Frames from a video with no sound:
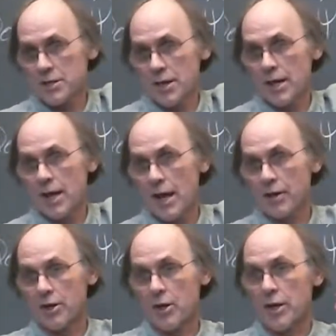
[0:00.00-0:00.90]
A
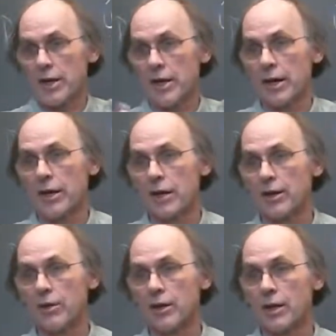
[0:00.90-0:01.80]
dagger, no A and A
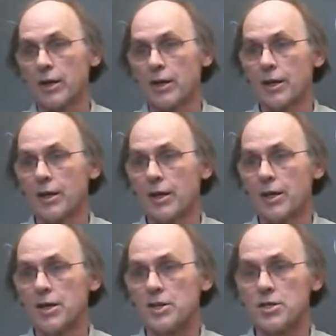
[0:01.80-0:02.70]
dagger.
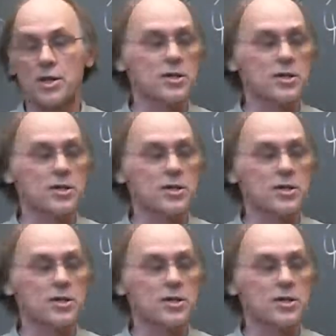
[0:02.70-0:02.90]
Yeah. So